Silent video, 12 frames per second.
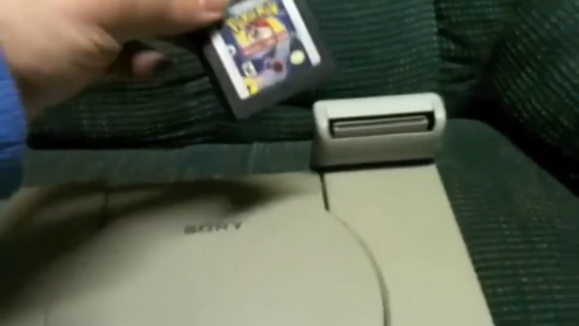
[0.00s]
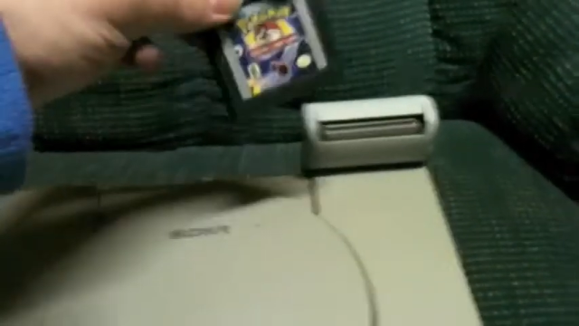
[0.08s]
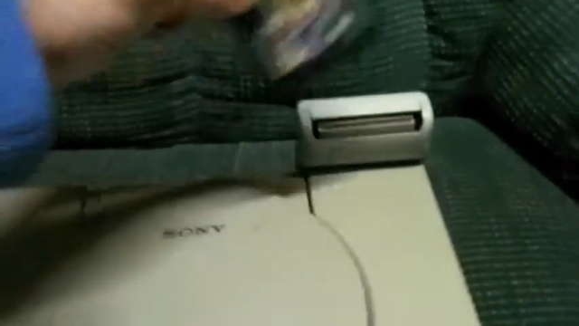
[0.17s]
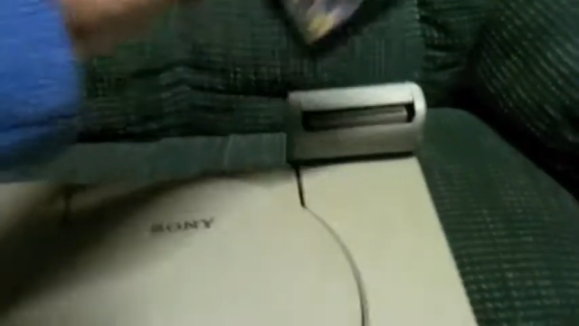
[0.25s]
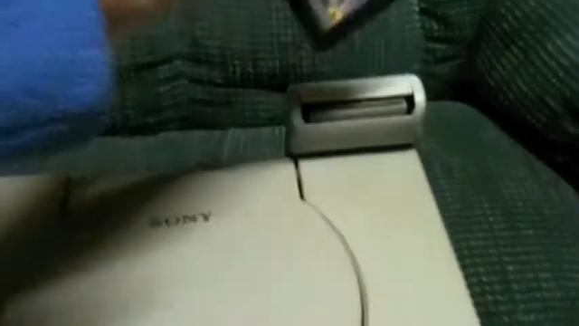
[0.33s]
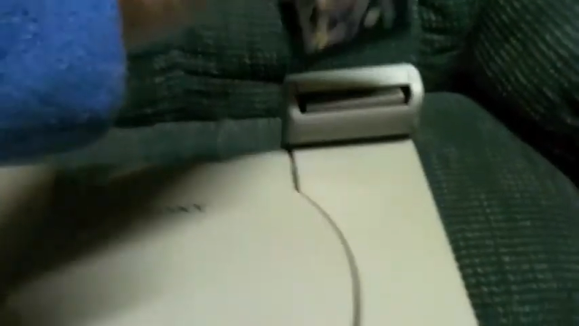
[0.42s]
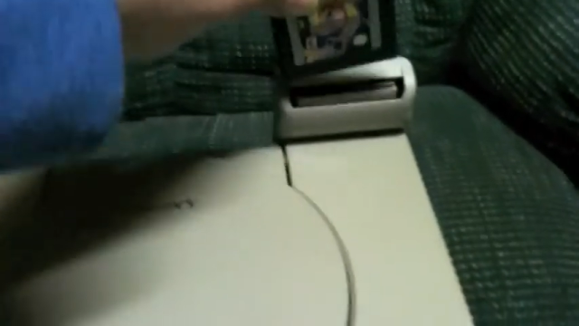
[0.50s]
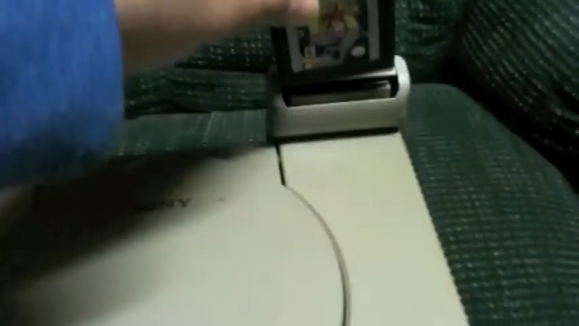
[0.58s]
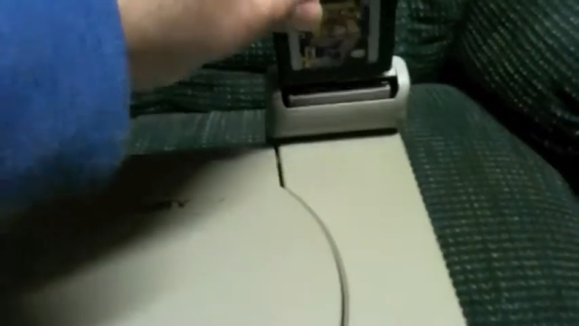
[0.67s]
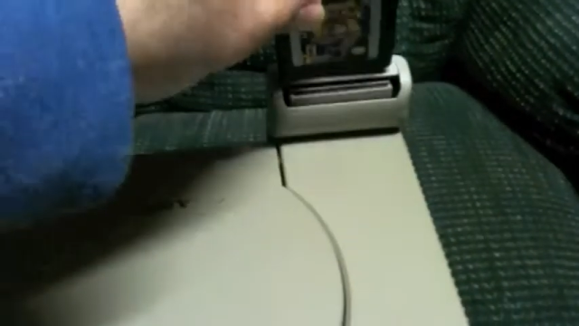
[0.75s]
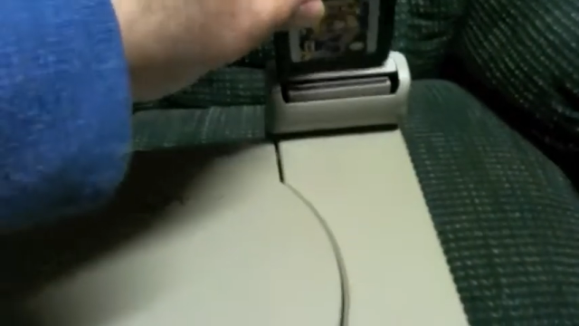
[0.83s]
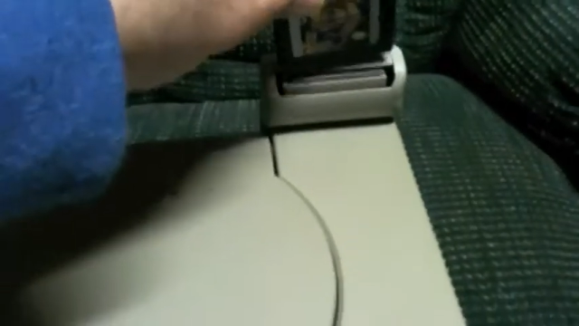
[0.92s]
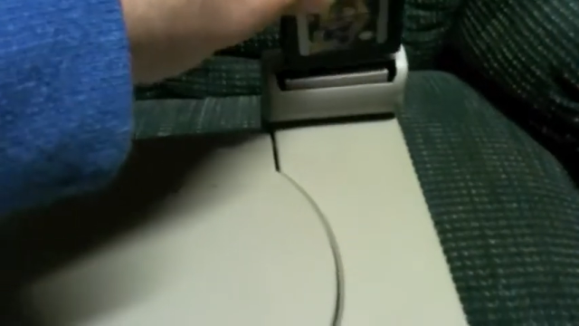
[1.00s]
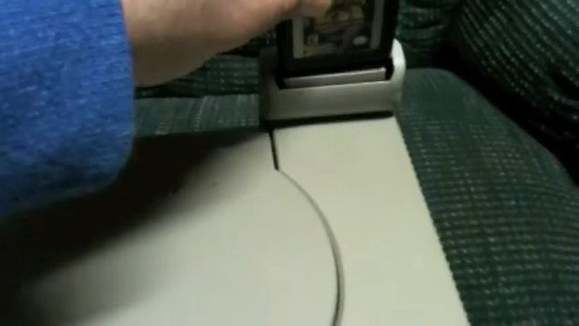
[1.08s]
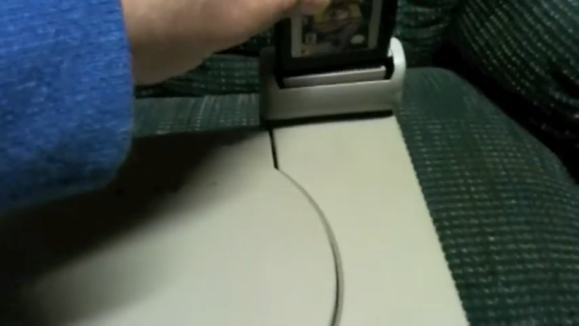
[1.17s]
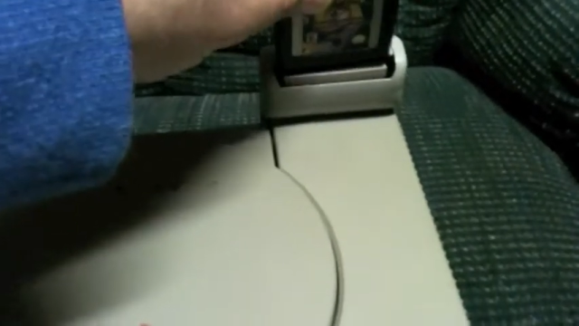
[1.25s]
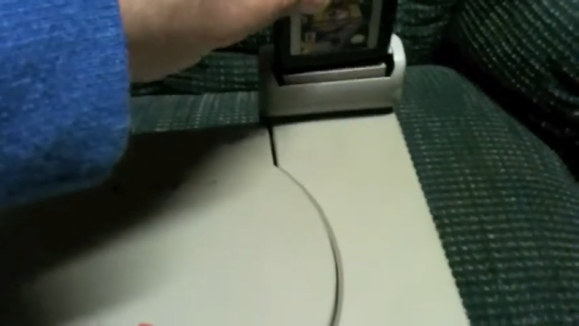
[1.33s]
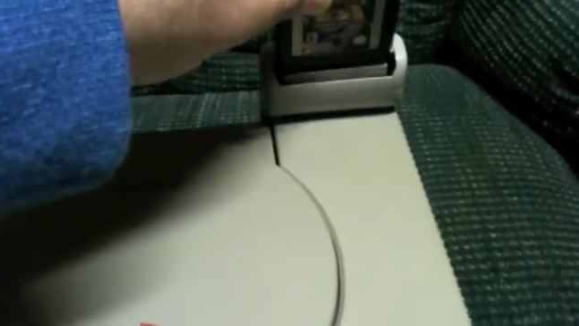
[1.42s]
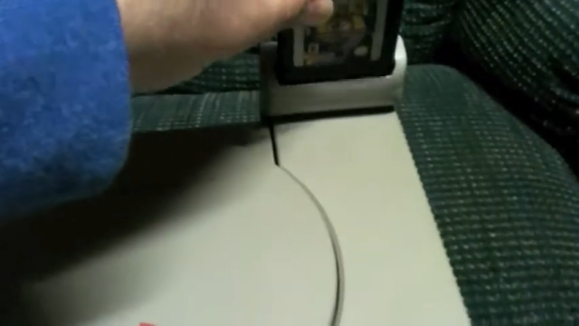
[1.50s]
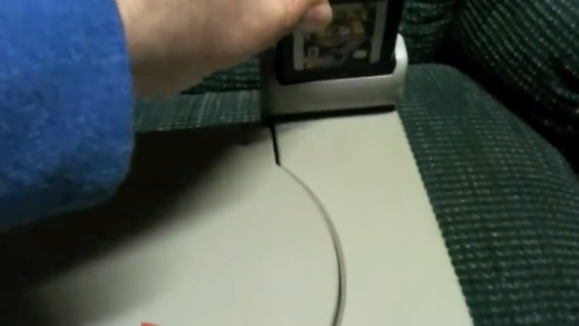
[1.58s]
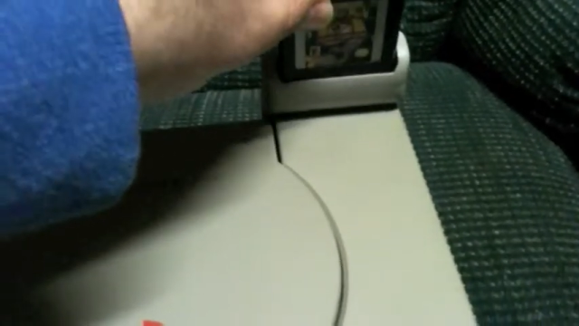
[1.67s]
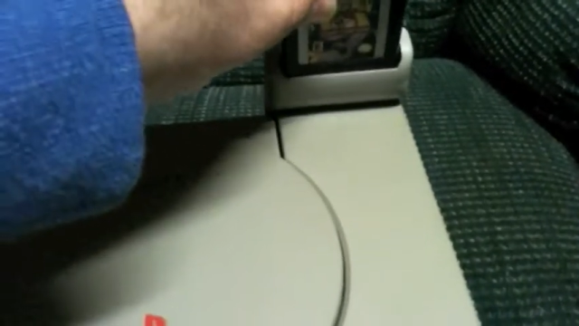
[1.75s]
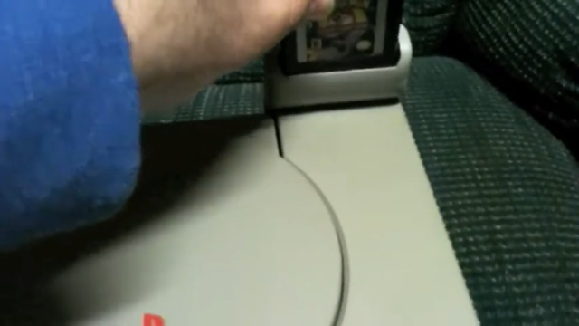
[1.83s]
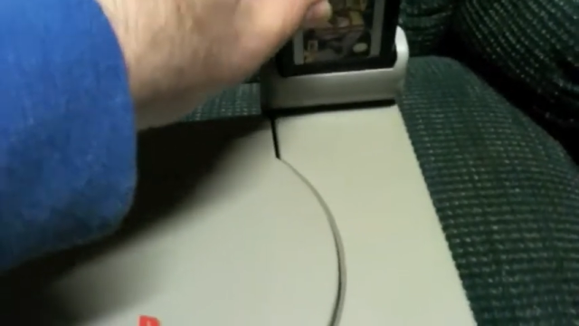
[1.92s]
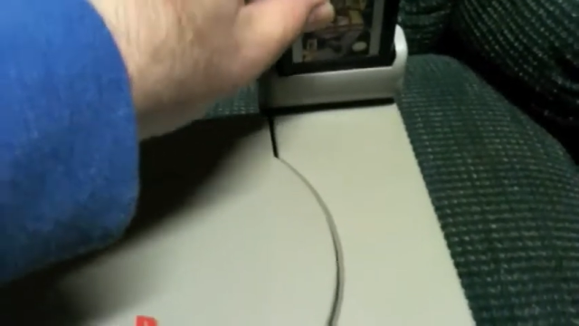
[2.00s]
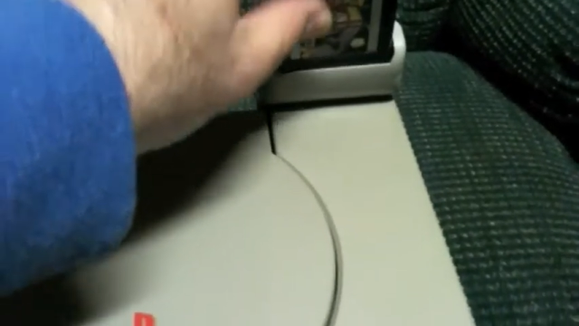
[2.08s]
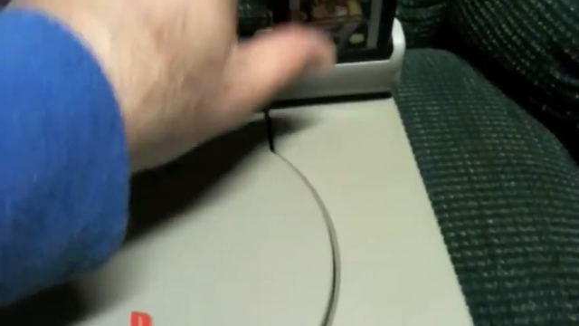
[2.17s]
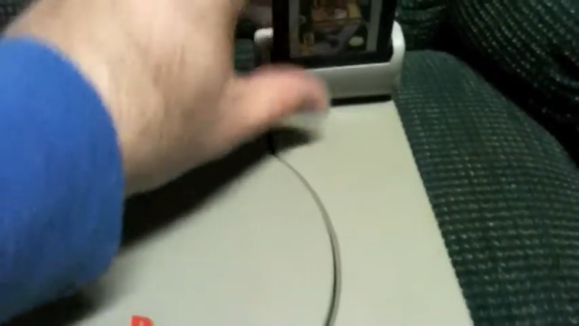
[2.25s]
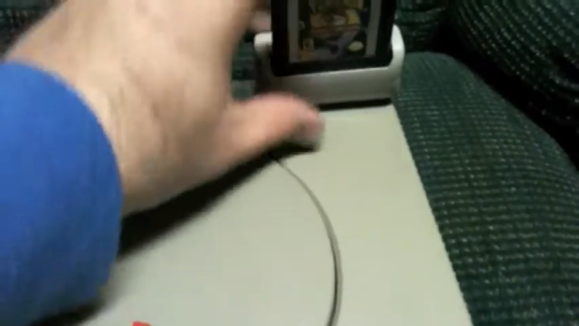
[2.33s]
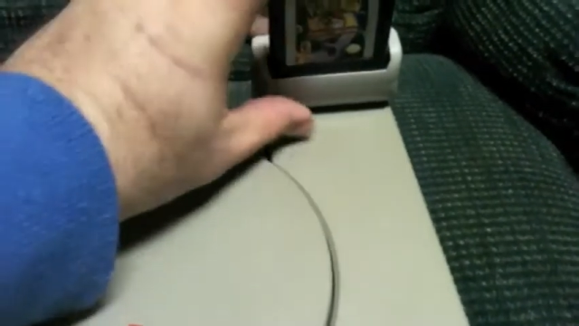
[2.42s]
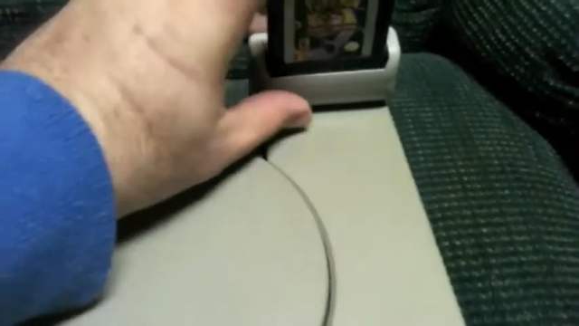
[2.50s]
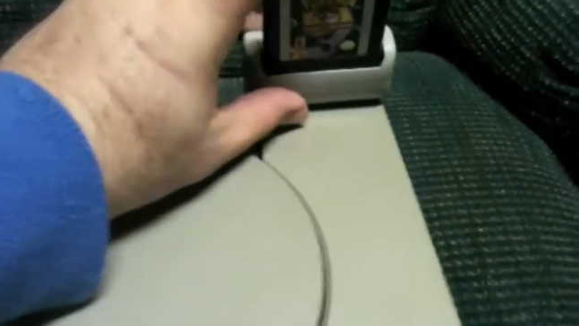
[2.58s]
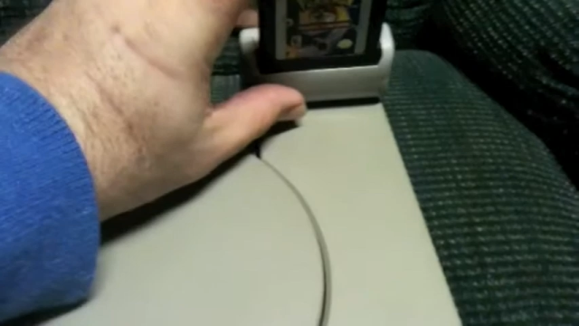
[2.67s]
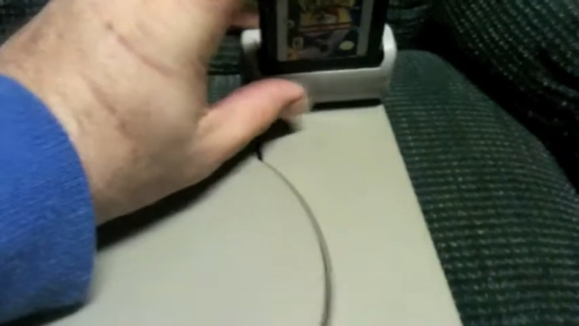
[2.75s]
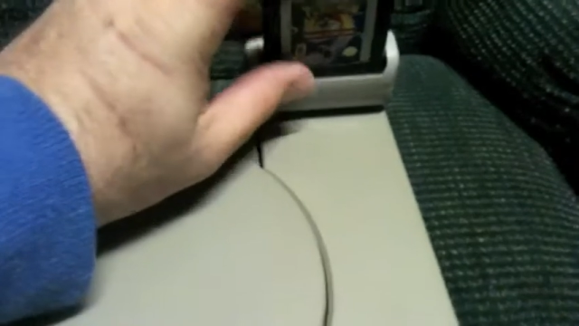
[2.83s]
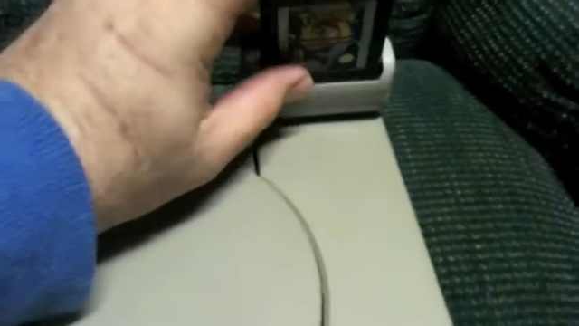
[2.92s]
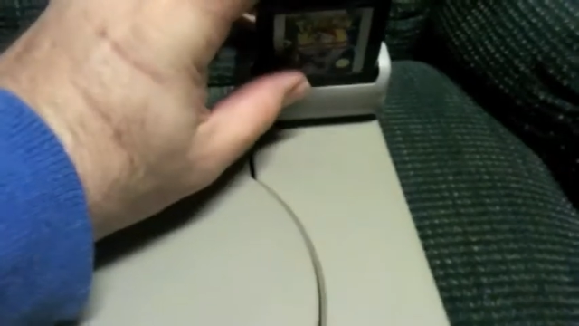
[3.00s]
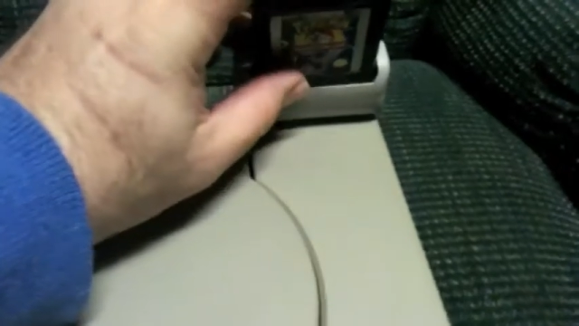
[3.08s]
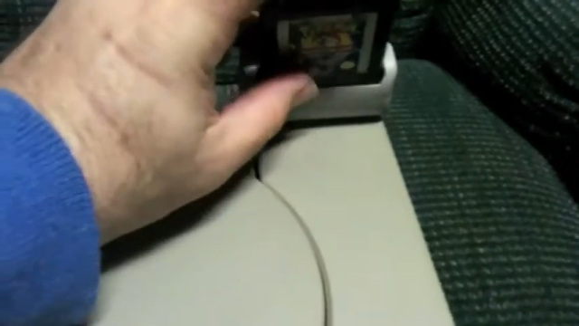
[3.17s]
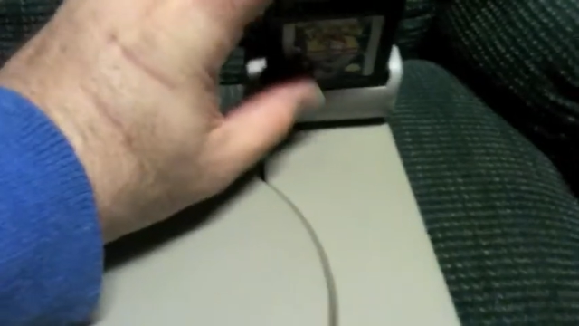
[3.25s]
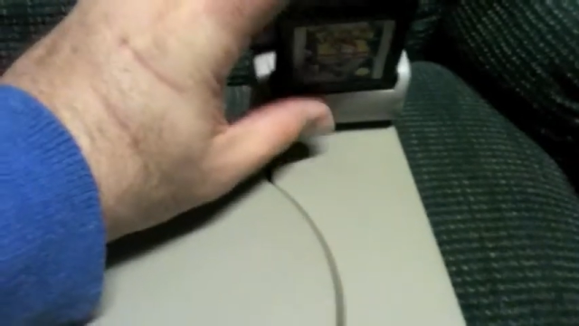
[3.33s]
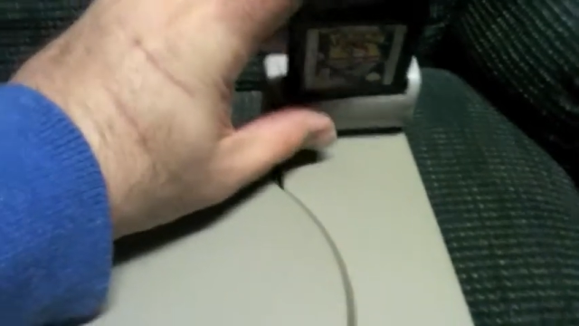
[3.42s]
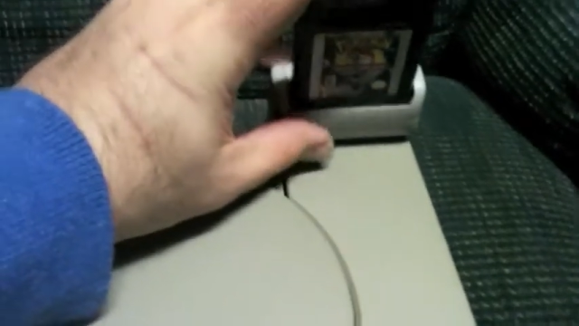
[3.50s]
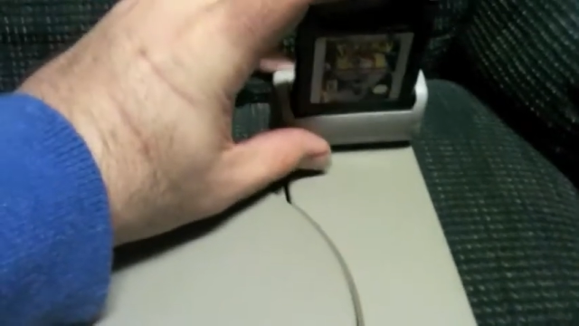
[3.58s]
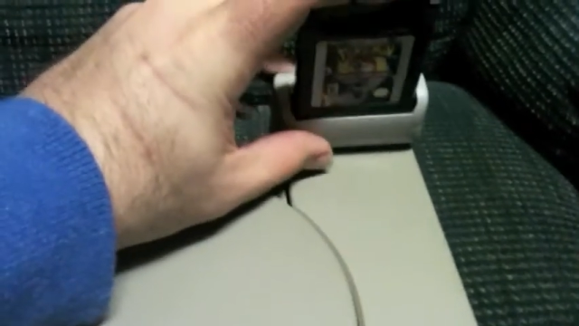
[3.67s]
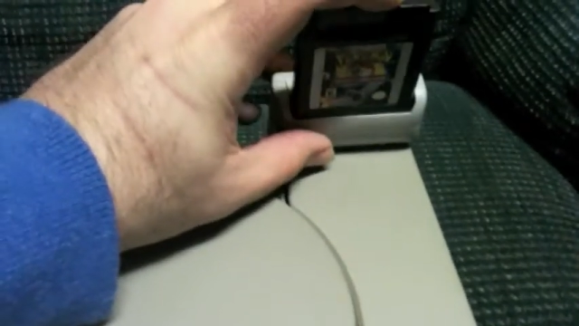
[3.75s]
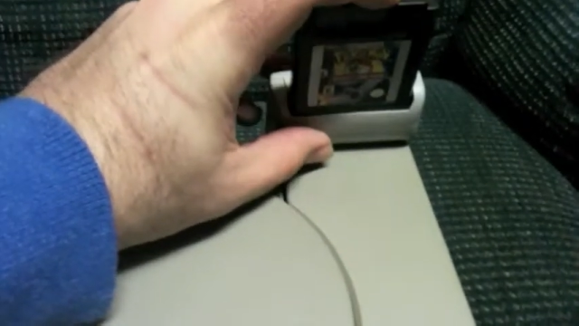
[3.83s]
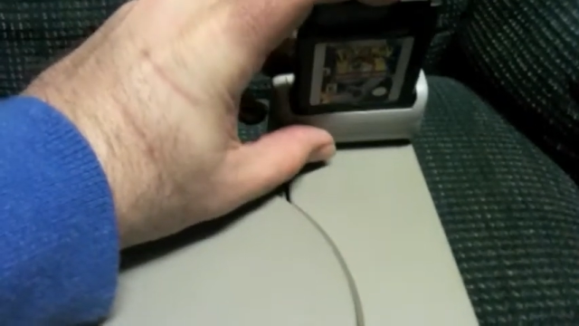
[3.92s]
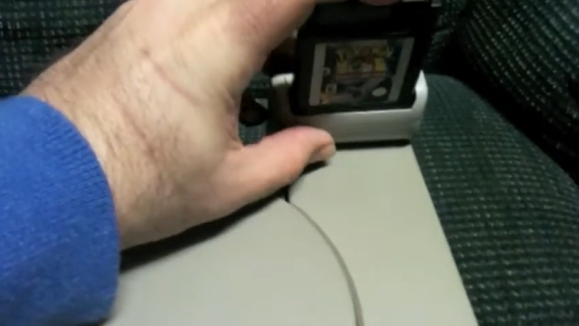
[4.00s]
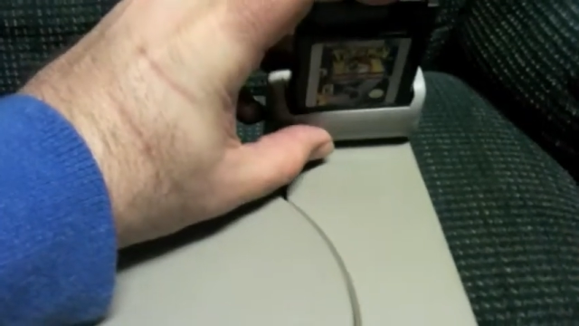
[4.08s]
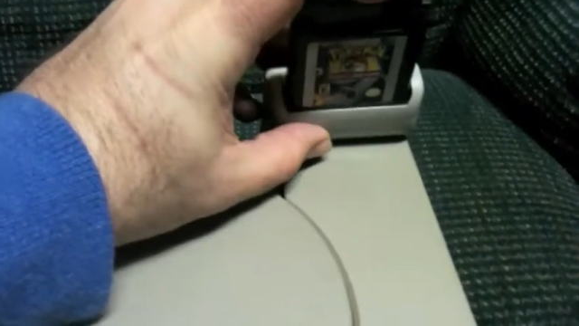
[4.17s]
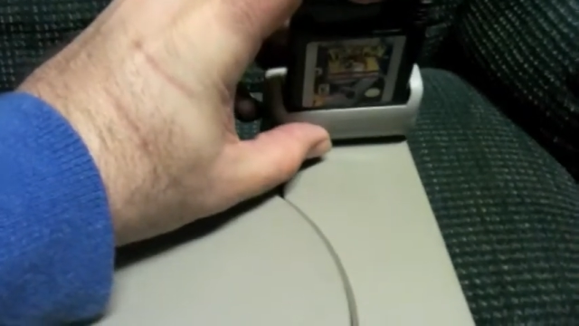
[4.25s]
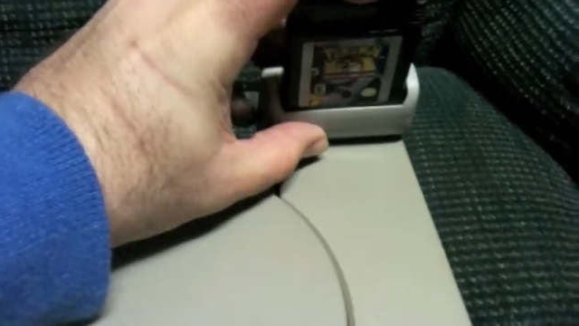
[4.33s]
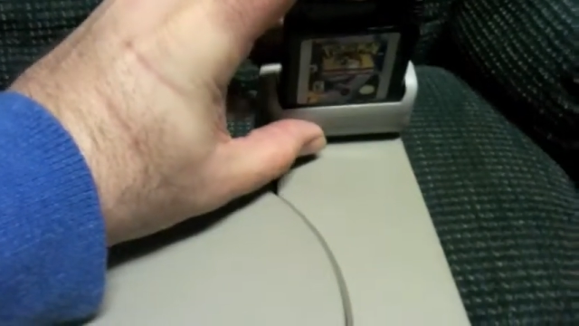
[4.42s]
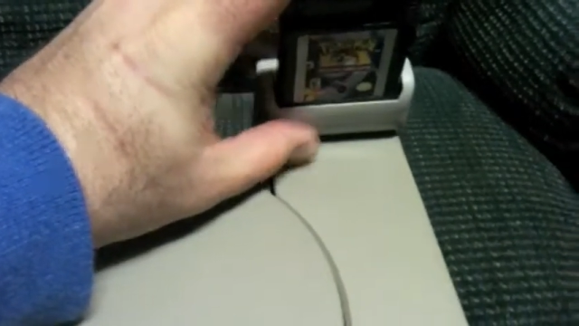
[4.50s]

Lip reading: Nobody's mouth can be seen.